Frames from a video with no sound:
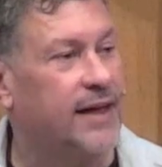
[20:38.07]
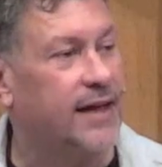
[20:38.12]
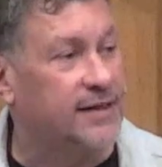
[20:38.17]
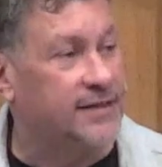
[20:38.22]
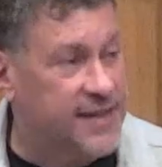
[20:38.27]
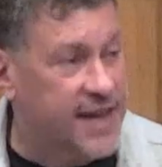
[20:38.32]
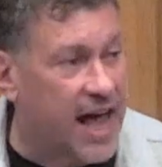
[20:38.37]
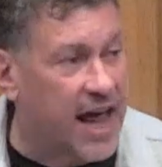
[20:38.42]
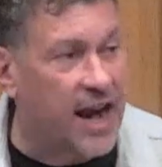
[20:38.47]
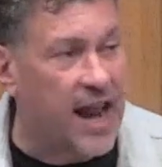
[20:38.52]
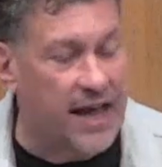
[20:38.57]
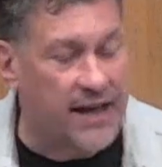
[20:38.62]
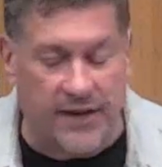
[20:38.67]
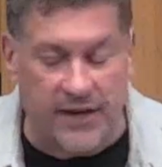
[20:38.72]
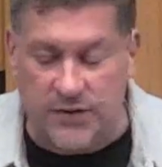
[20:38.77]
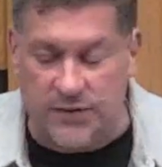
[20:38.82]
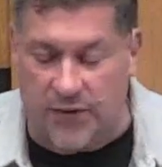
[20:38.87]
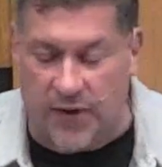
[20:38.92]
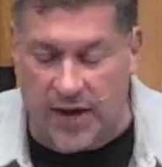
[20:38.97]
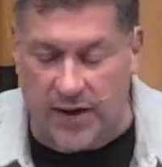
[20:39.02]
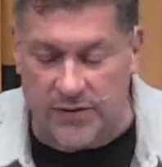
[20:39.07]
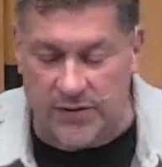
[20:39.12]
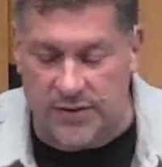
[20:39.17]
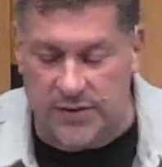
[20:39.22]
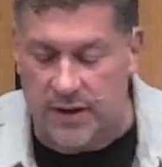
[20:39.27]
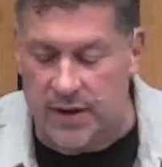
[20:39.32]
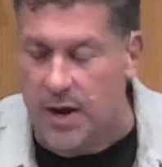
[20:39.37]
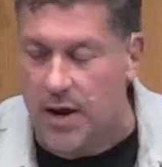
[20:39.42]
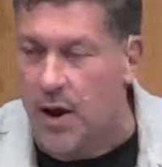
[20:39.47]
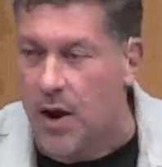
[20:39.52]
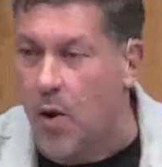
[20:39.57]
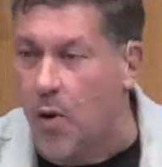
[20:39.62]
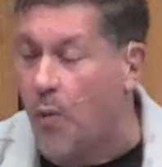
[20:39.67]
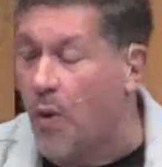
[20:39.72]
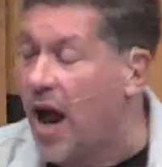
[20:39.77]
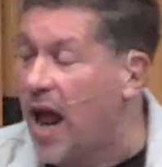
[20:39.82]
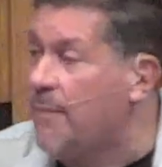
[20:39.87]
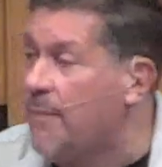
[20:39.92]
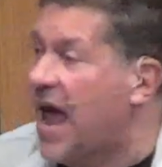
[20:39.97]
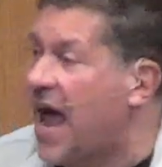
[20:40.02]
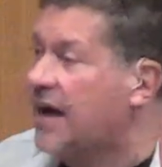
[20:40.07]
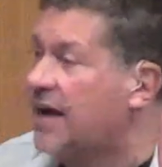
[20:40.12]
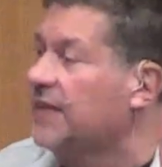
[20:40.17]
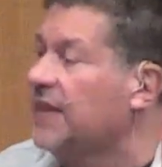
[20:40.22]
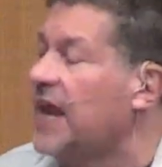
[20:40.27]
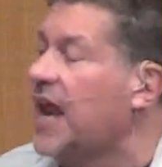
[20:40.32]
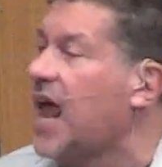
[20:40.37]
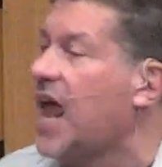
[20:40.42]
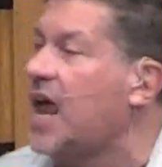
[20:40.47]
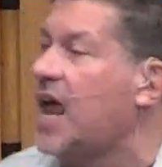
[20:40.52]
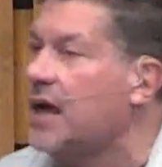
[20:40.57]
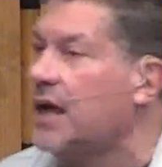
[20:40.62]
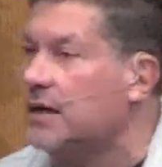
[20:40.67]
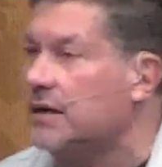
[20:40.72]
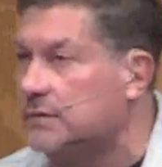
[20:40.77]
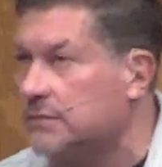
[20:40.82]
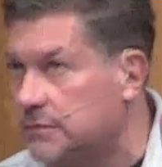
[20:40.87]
It's kind of like this, friends. Way back in the day,